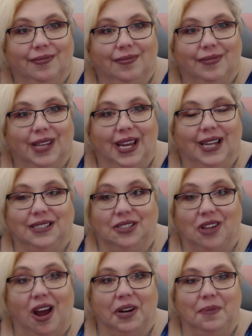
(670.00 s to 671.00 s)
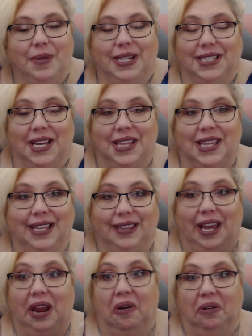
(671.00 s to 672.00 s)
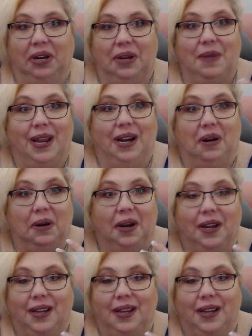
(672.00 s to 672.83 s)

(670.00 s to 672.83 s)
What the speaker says: and stalk him because they think they own him and are